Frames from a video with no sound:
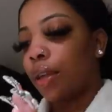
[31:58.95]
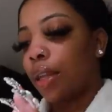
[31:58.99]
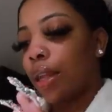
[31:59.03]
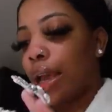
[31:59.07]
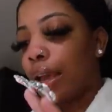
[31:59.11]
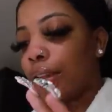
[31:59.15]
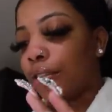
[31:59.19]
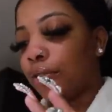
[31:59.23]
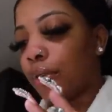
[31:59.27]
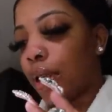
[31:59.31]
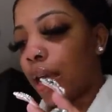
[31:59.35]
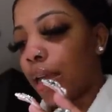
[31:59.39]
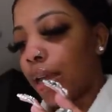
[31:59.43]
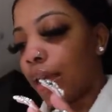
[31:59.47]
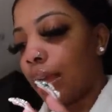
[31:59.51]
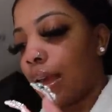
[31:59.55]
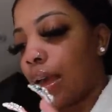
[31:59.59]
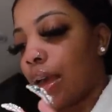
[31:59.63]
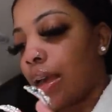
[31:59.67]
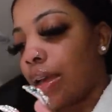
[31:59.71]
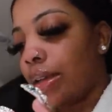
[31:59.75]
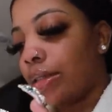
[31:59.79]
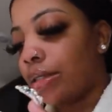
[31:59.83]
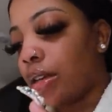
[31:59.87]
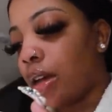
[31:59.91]
the last one I
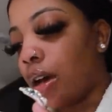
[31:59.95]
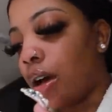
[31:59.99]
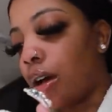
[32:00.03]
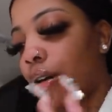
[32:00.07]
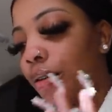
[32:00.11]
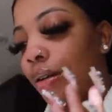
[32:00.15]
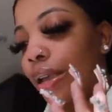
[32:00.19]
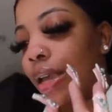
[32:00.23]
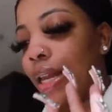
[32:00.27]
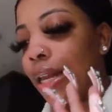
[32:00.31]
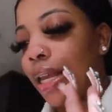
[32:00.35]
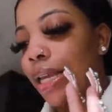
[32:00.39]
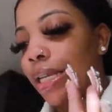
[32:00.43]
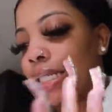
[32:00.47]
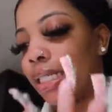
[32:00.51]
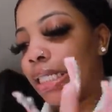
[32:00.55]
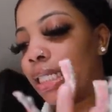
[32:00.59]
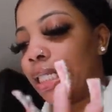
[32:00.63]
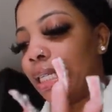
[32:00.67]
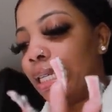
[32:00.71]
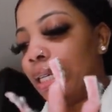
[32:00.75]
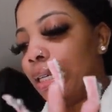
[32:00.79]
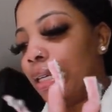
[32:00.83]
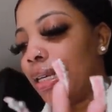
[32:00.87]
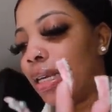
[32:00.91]
got is called N A
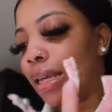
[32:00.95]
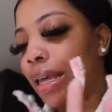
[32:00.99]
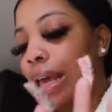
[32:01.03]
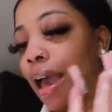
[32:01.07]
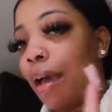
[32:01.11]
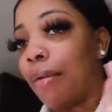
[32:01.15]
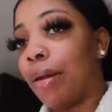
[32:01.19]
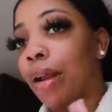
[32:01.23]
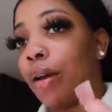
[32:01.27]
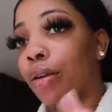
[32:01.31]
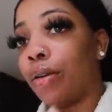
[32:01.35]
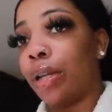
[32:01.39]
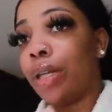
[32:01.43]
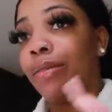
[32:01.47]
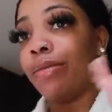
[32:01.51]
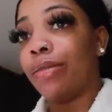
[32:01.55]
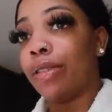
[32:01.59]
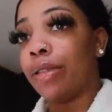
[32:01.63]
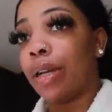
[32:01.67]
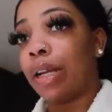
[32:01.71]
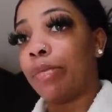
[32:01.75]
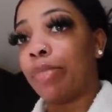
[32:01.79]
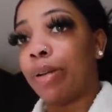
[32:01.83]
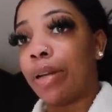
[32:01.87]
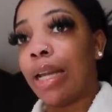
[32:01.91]
C. I'm not gonna even
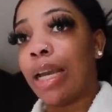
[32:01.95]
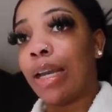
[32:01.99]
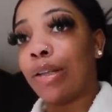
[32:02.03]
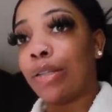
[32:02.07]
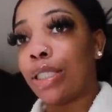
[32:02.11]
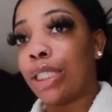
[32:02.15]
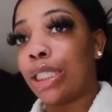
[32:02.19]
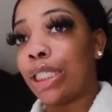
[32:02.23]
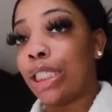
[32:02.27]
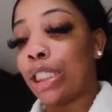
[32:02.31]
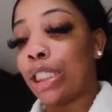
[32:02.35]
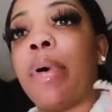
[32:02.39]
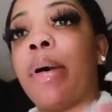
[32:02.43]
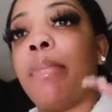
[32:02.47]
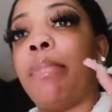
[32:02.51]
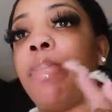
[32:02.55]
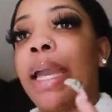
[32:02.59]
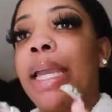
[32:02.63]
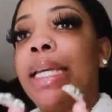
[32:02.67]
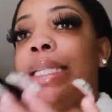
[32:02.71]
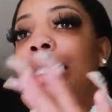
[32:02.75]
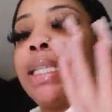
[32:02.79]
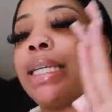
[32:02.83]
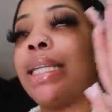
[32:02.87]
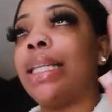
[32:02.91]
try to pronounce But
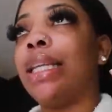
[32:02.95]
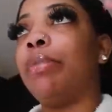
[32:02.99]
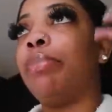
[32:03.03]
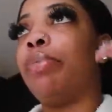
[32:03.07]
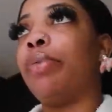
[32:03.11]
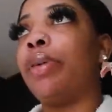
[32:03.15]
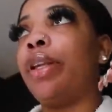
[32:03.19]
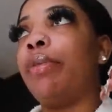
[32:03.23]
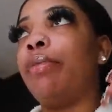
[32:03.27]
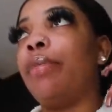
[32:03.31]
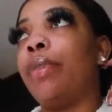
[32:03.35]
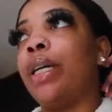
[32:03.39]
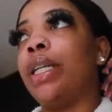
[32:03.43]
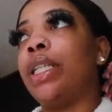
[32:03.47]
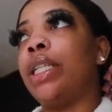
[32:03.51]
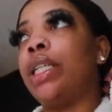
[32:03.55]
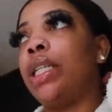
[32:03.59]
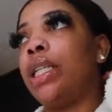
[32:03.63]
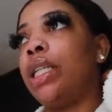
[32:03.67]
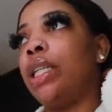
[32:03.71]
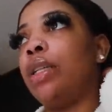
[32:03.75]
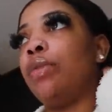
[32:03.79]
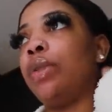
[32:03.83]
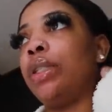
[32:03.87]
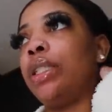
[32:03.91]
basically, pretty much
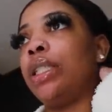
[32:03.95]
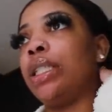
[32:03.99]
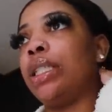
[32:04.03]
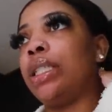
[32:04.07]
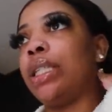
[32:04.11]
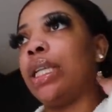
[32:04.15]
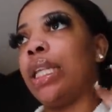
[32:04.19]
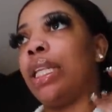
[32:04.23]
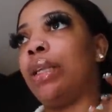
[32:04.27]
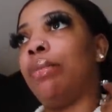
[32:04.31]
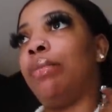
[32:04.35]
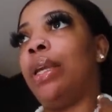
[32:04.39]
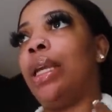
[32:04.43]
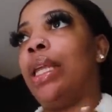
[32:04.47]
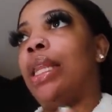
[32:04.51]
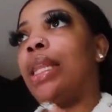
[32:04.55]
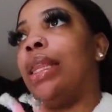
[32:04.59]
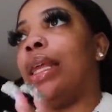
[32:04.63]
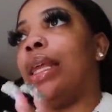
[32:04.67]
she was just telling me